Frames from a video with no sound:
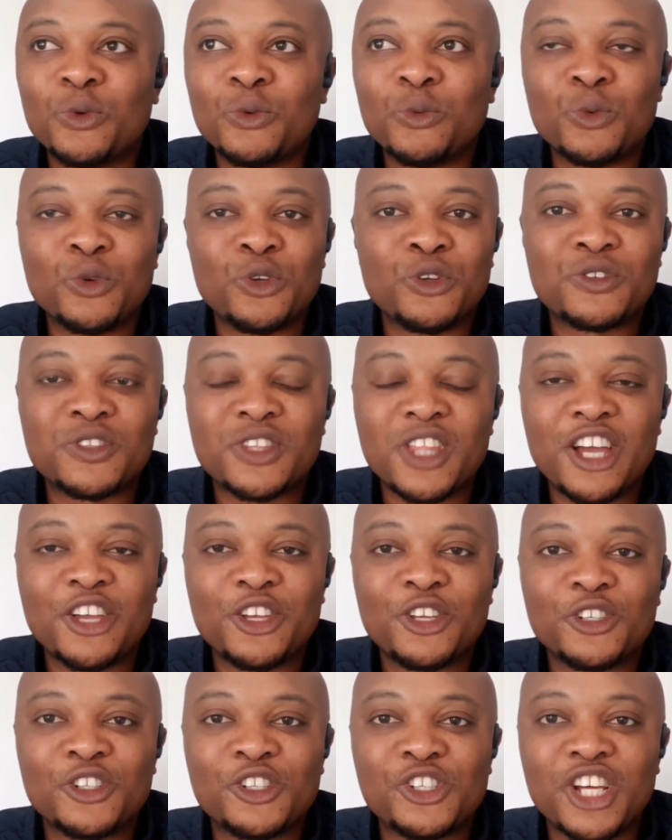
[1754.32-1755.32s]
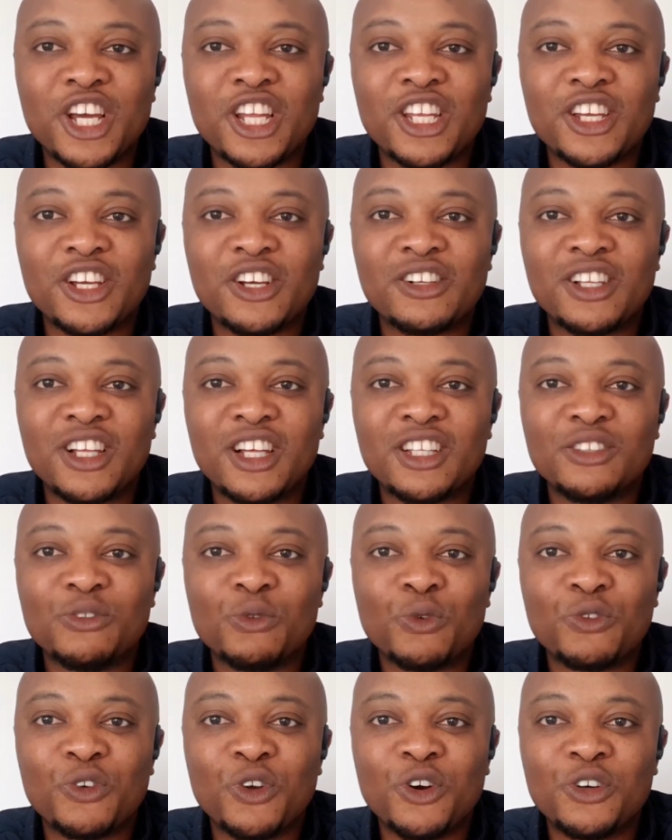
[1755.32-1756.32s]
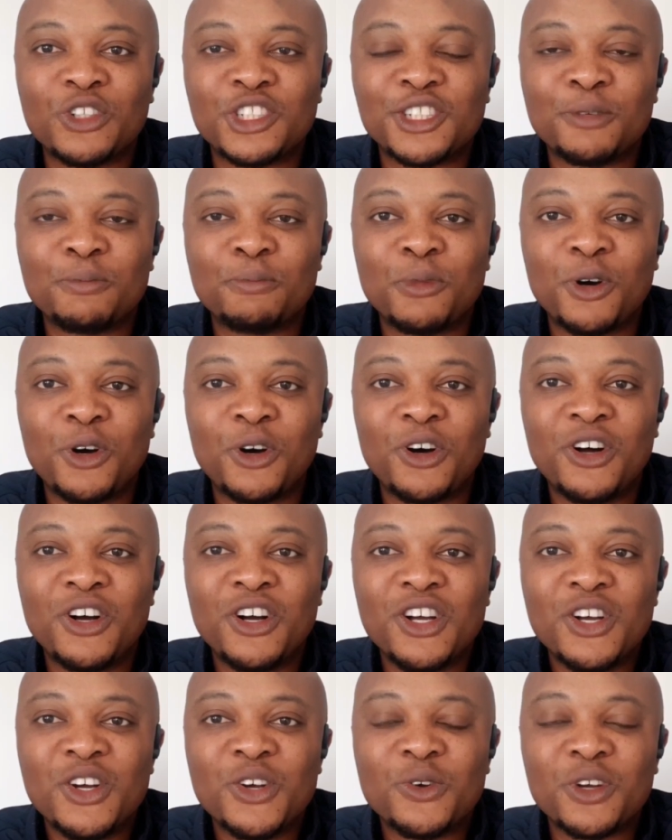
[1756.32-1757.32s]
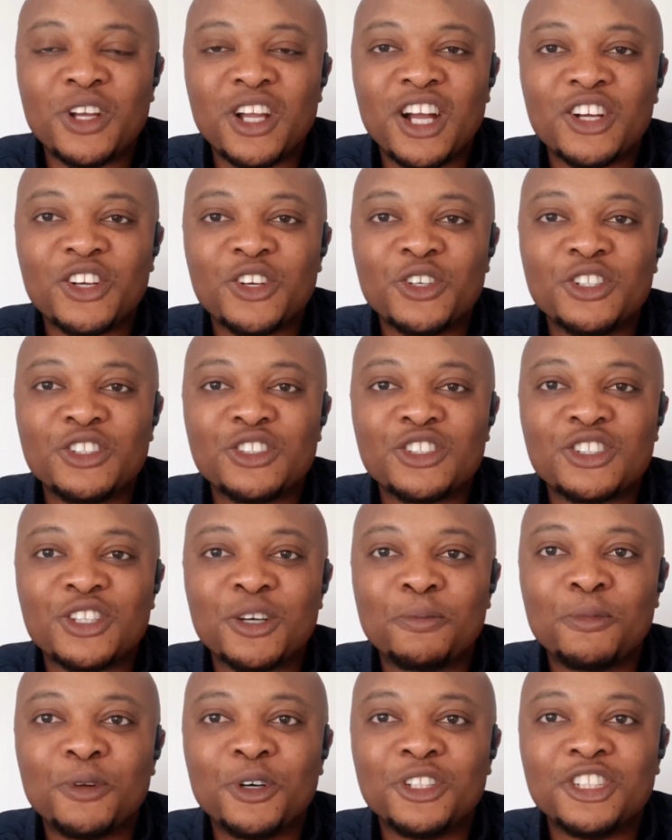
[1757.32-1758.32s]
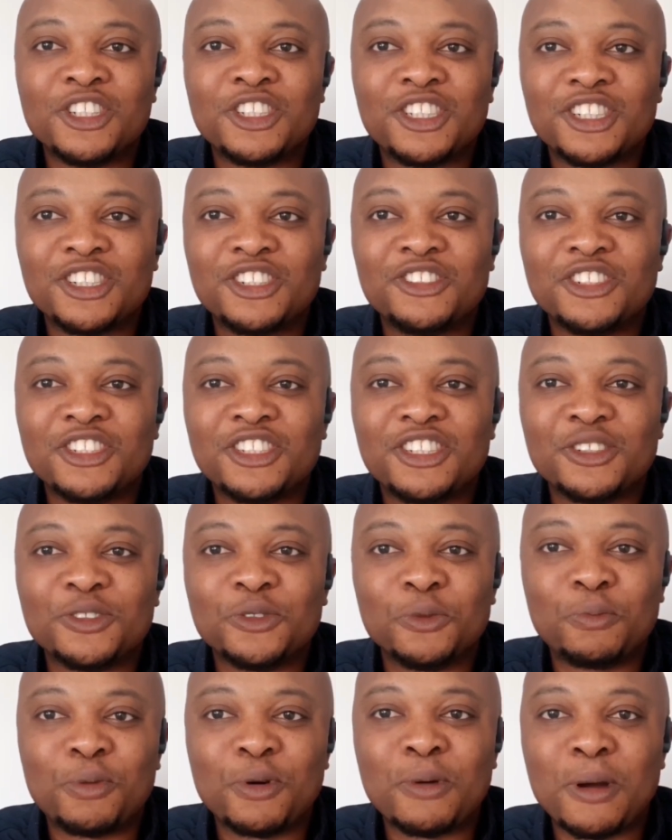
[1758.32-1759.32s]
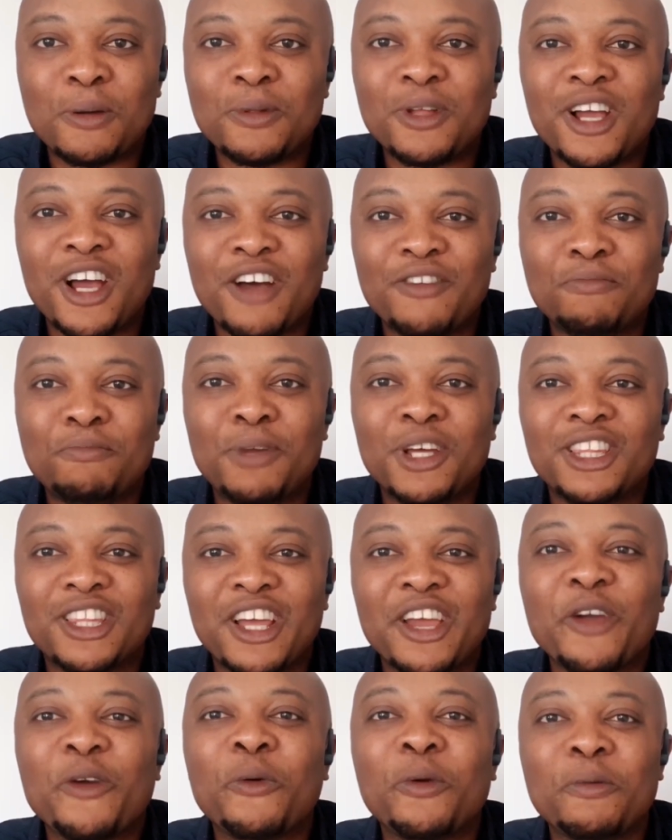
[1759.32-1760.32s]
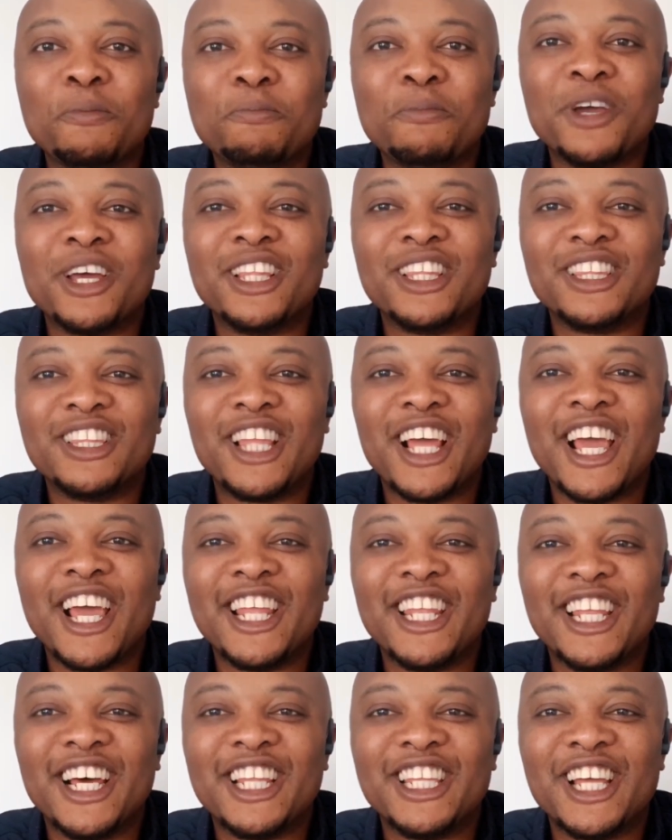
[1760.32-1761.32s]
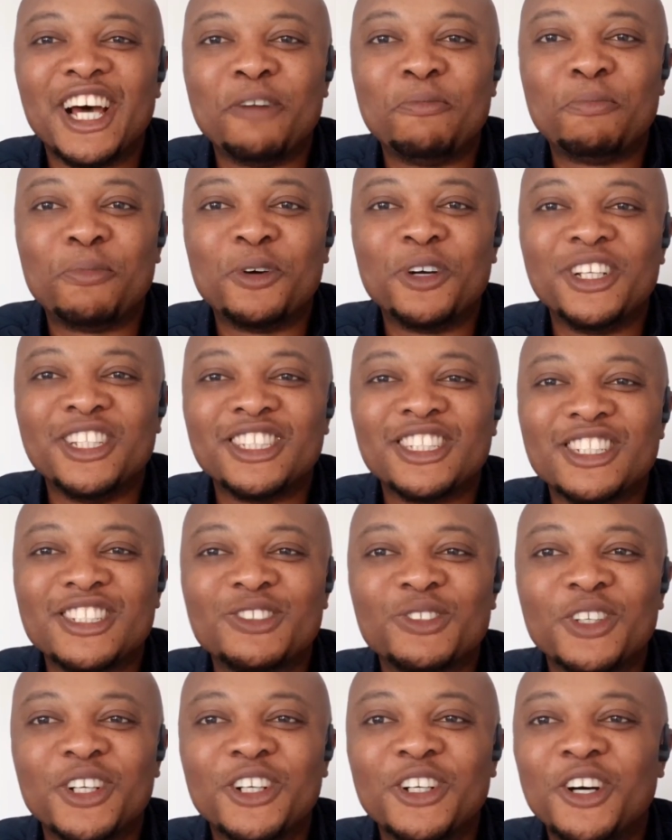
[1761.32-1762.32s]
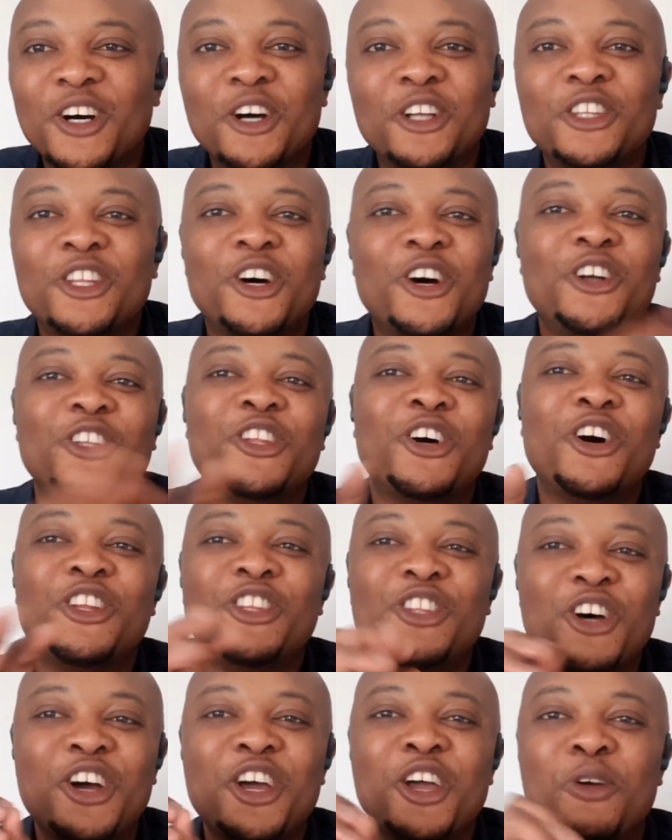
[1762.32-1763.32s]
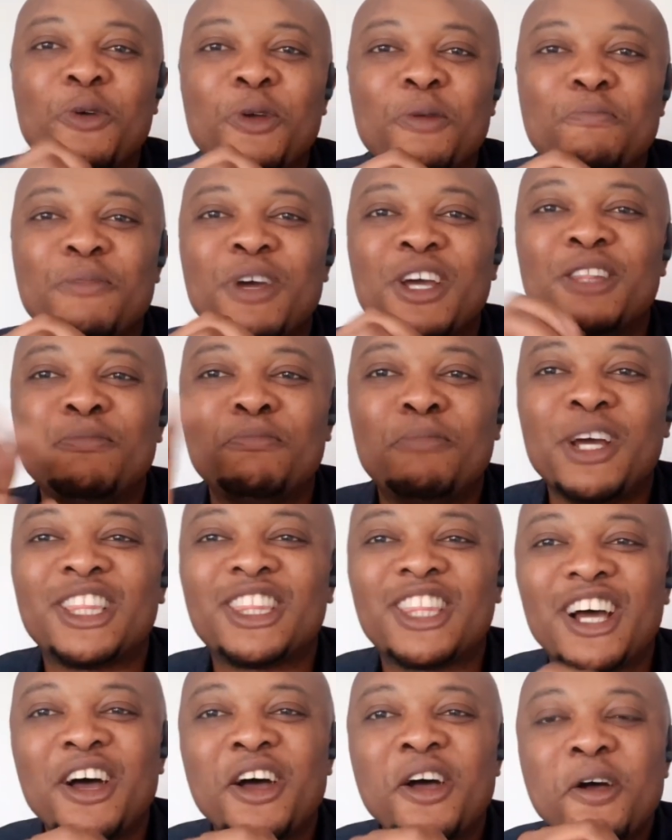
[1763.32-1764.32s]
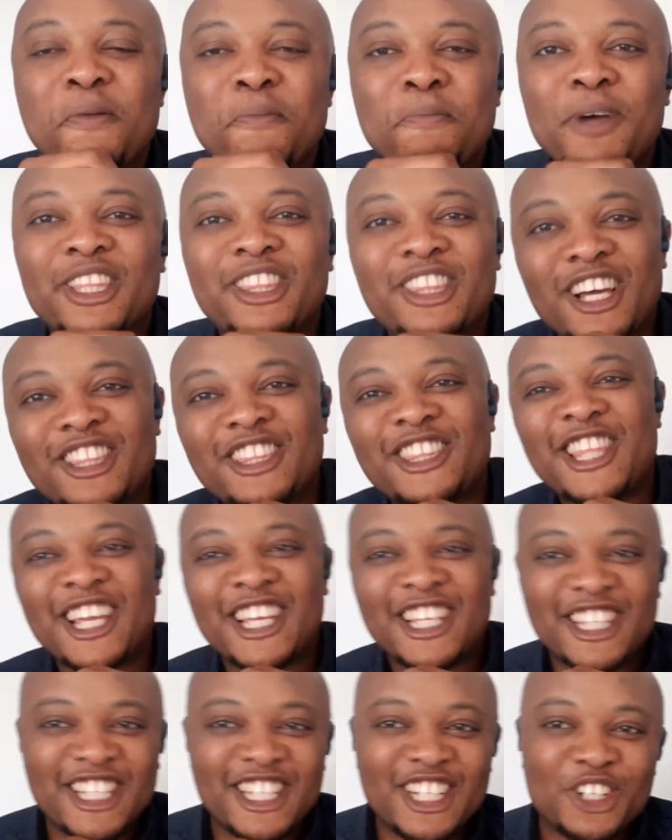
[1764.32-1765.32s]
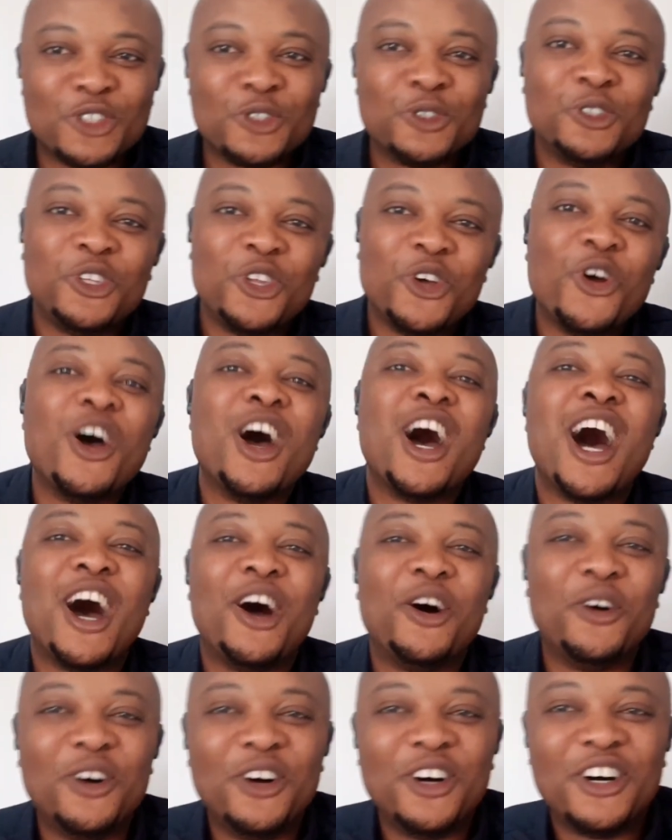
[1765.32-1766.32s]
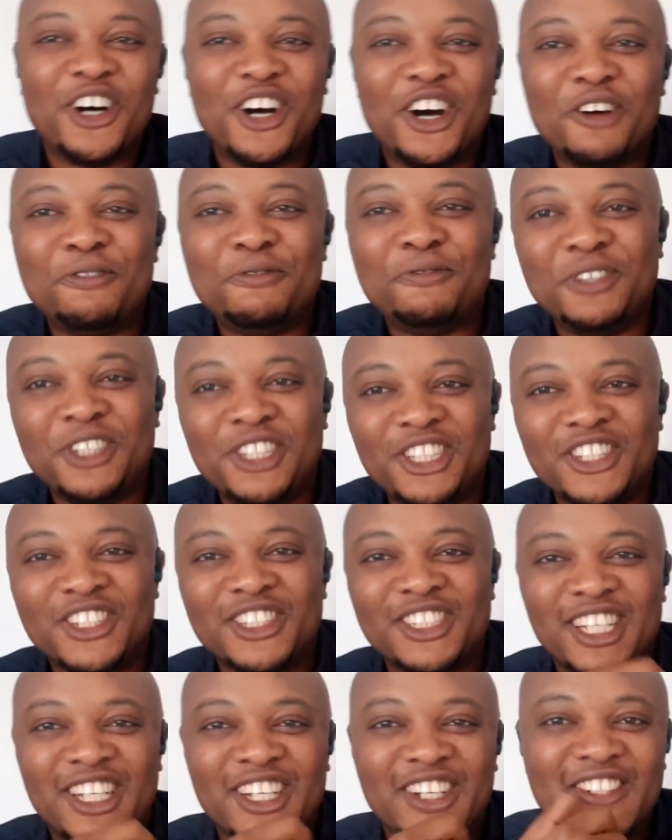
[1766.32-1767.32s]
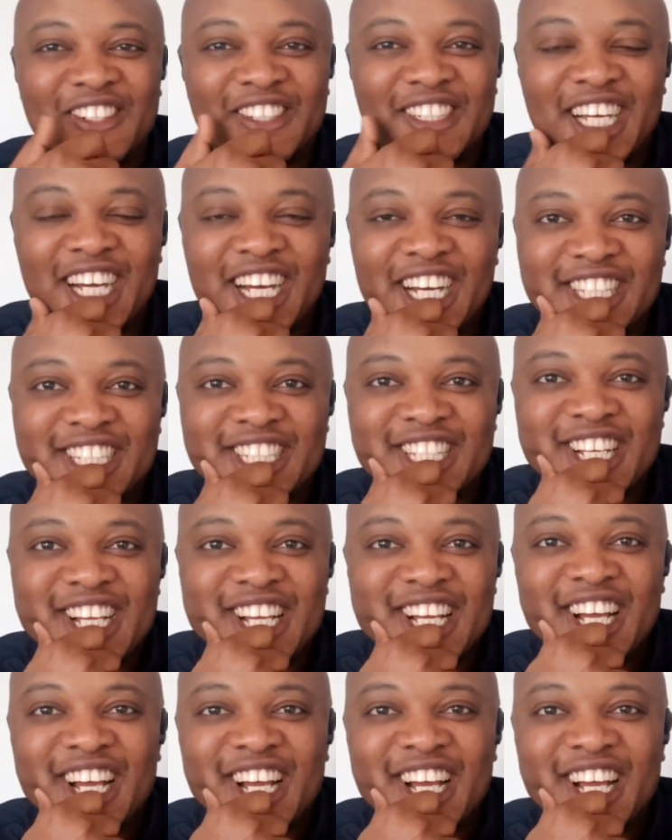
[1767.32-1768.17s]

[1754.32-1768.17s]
we start your channel and we've got some more, we can go into some more nitty-gritty. We'll probably have better equipment then at that point as well. Or not equipment, better technical know-how of videos and all that.